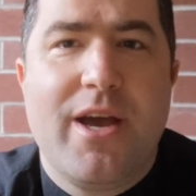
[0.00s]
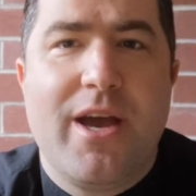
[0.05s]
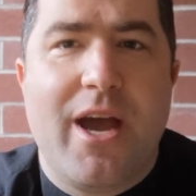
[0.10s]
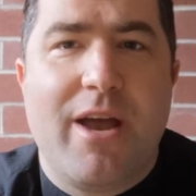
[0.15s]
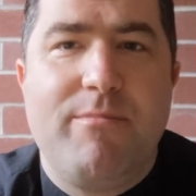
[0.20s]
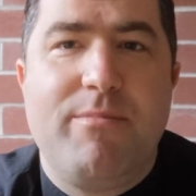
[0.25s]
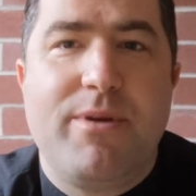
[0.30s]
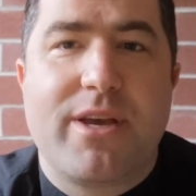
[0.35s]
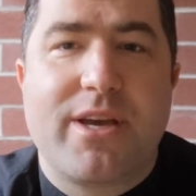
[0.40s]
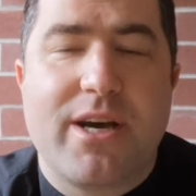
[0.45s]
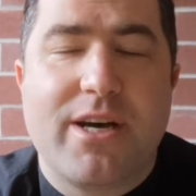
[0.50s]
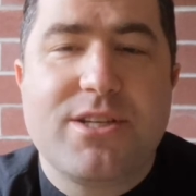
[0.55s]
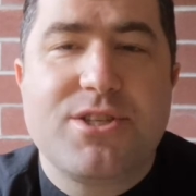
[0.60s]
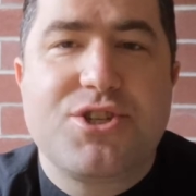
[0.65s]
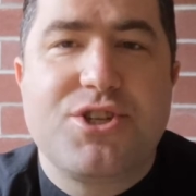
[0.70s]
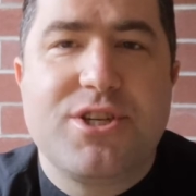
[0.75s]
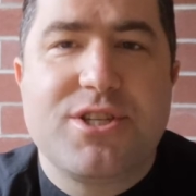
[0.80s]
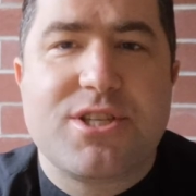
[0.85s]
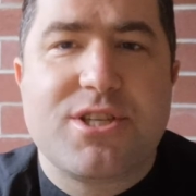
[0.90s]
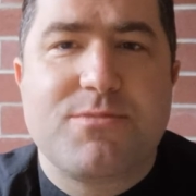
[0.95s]
And
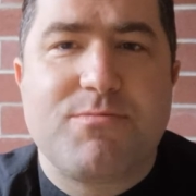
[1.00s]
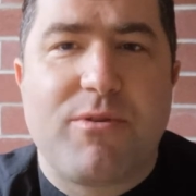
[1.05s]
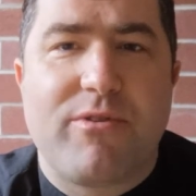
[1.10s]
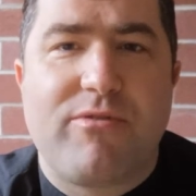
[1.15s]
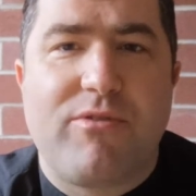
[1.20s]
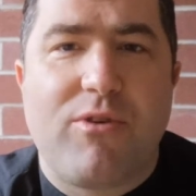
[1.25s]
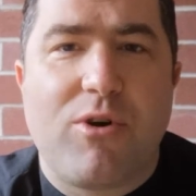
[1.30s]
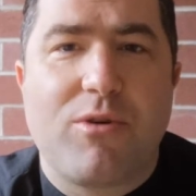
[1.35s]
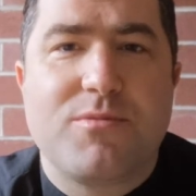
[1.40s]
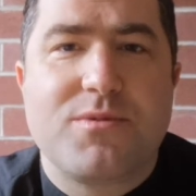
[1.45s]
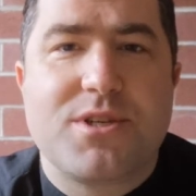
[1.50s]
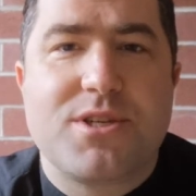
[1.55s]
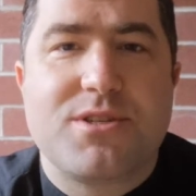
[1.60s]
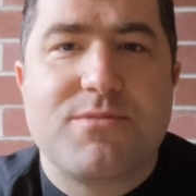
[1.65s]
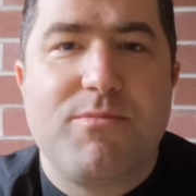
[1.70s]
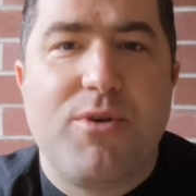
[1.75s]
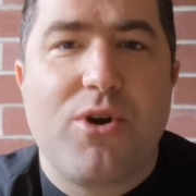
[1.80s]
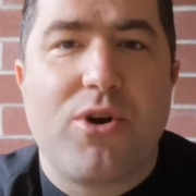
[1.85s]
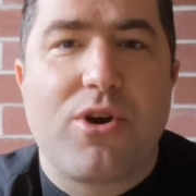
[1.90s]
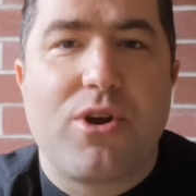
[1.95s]
because Jesus performs
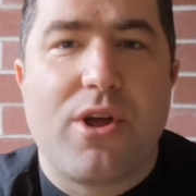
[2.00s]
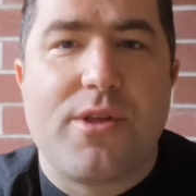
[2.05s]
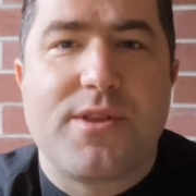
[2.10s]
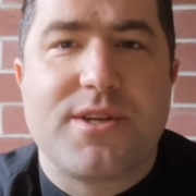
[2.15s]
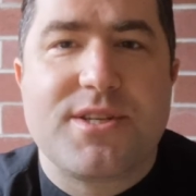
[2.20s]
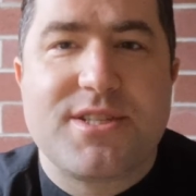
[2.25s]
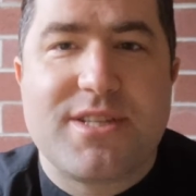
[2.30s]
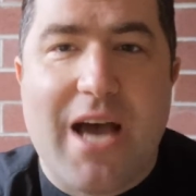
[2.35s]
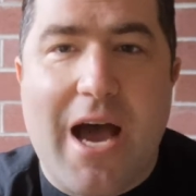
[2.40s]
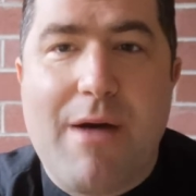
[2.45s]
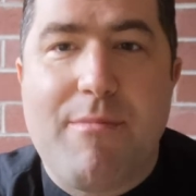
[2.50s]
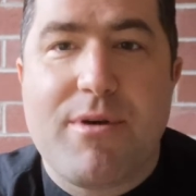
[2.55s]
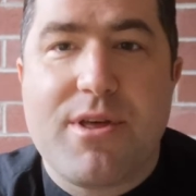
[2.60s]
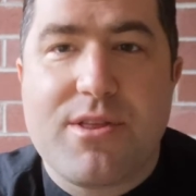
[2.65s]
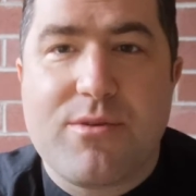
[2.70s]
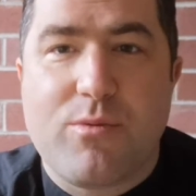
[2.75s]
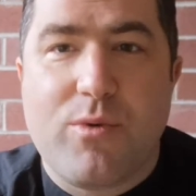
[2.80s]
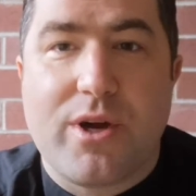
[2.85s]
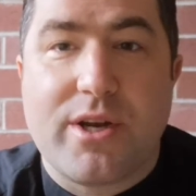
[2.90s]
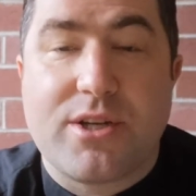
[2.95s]
this miracle on the
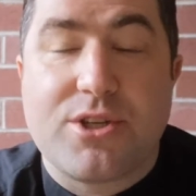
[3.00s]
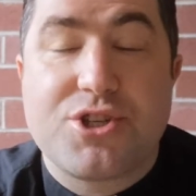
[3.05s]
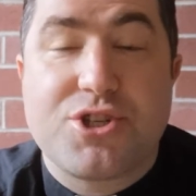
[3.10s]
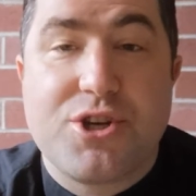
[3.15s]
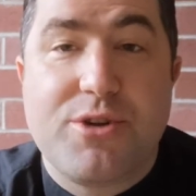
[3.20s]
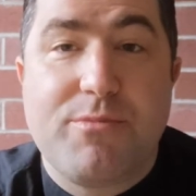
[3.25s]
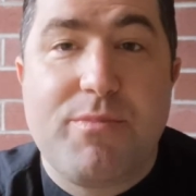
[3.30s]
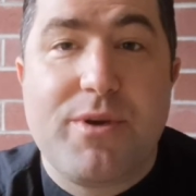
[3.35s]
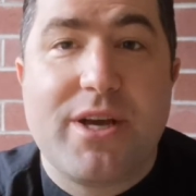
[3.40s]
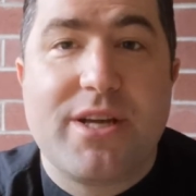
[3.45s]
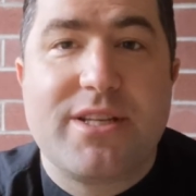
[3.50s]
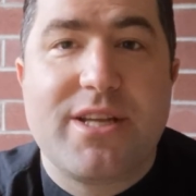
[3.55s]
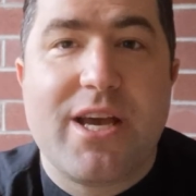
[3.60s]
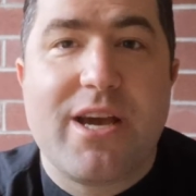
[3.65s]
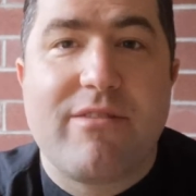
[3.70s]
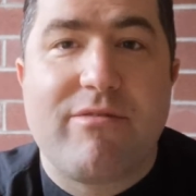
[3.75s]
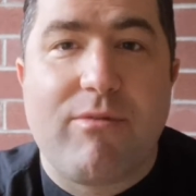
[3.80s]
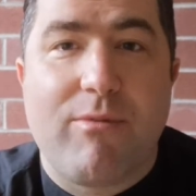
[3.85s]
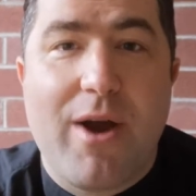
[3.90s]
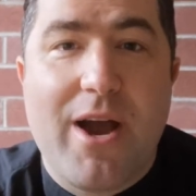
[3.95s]
Sabbath, what should be a day
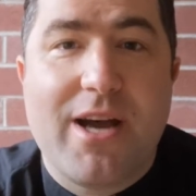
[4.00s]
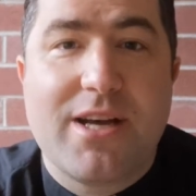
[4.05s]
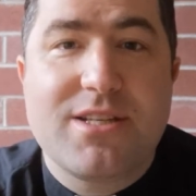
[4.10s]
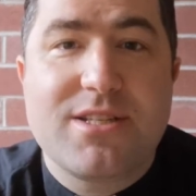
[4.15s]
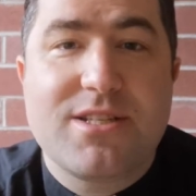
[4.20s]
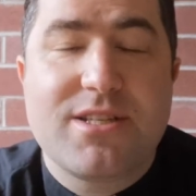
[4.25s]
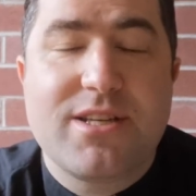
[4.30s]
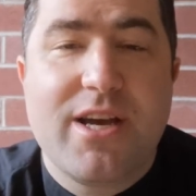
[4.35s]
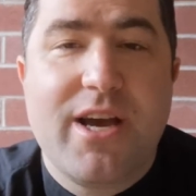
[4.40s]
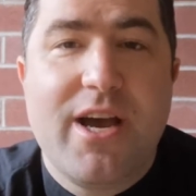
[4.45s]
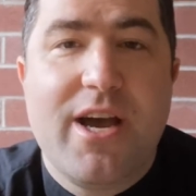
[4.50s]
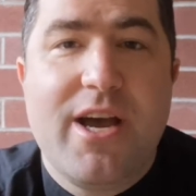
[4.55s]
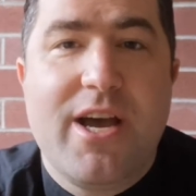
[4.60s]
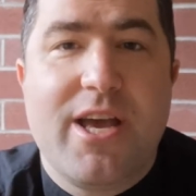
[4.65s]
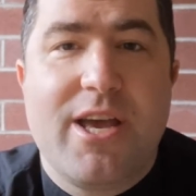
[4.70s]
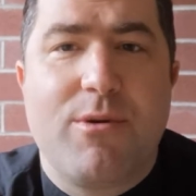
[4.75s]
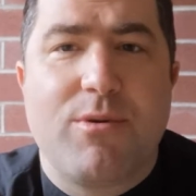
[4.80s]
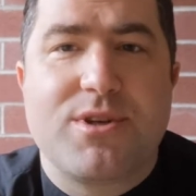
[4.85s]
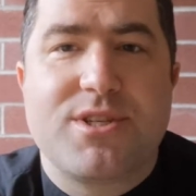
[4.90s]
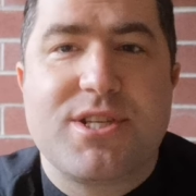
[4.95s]
of rest,
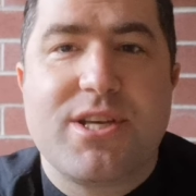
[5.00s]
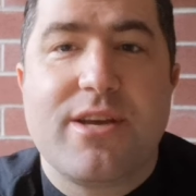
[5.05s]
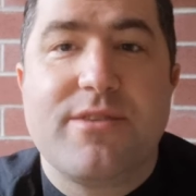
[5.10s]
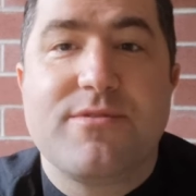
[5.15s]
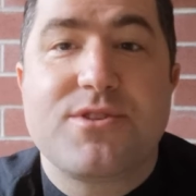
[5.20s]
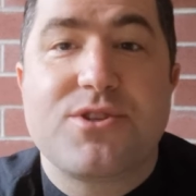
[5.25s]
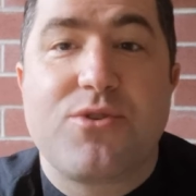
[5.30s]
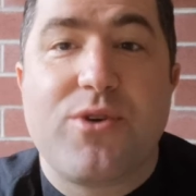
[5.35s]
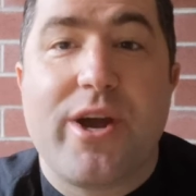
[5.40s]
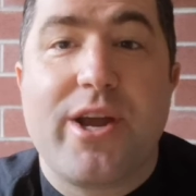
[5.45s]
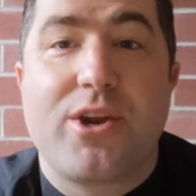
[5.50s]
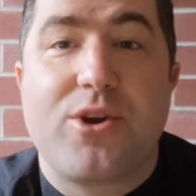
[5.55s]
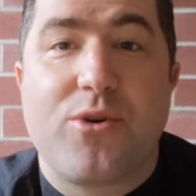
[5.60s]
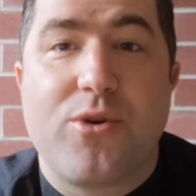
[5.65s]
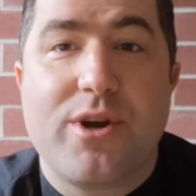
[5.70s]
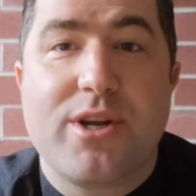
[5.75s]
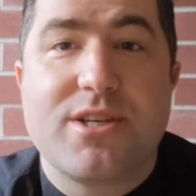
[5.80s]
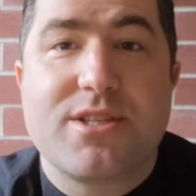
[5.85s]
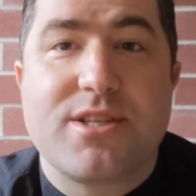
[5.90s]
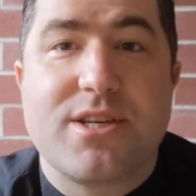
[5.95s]
he receives great
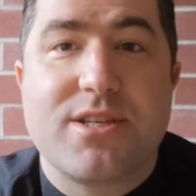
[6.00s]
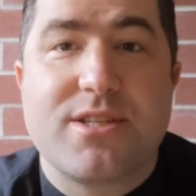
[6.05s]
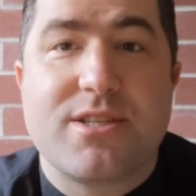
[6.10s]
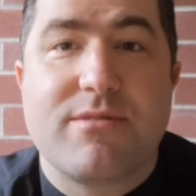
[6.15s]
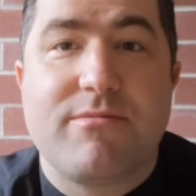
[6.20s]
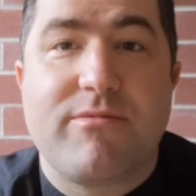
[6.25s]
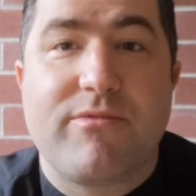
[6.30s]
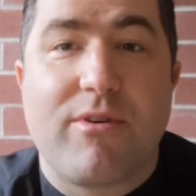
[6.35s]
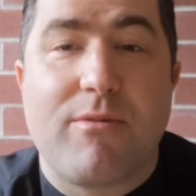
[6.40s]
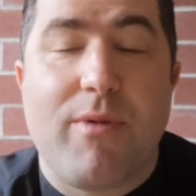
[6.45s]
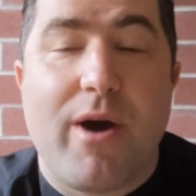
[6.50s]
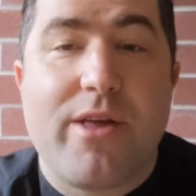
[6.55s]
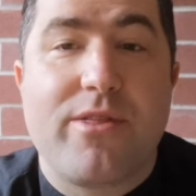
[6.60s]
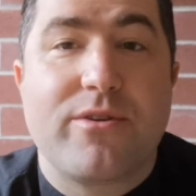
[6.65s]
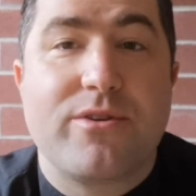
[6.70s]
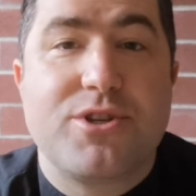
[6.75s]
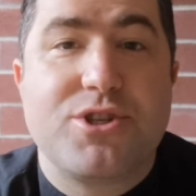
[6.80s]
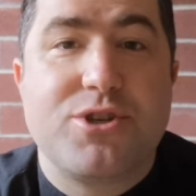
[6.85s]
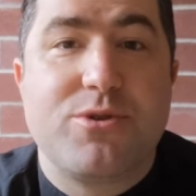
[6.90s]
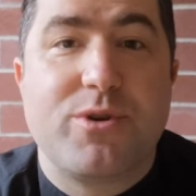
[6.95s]
criticism from
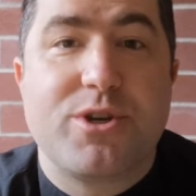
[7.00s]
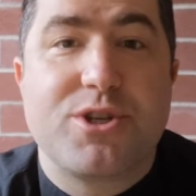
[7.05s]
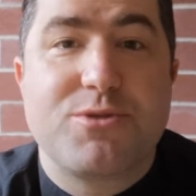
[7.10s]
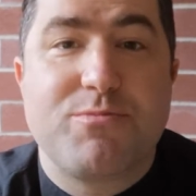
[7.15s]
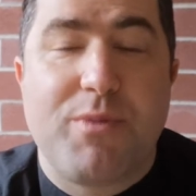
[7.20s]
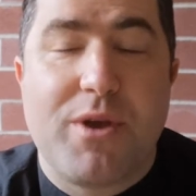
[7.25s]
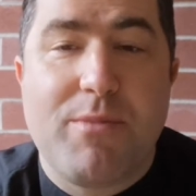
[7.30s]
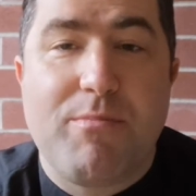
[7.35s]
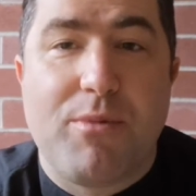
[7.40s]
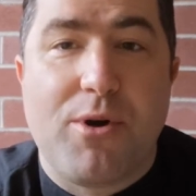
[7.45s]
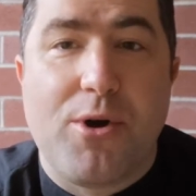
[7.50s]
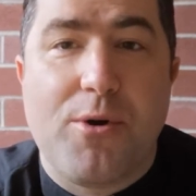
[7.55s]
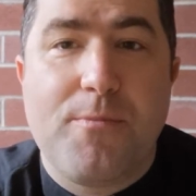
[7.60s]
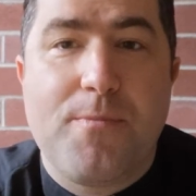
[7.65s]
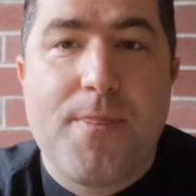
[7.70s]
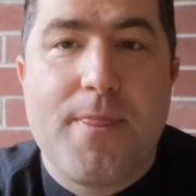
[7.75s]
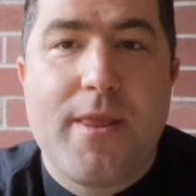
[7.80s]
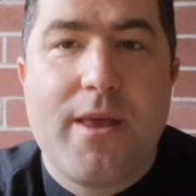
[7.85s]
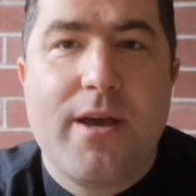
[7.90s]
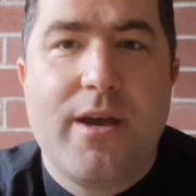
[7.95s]
other Jewish people.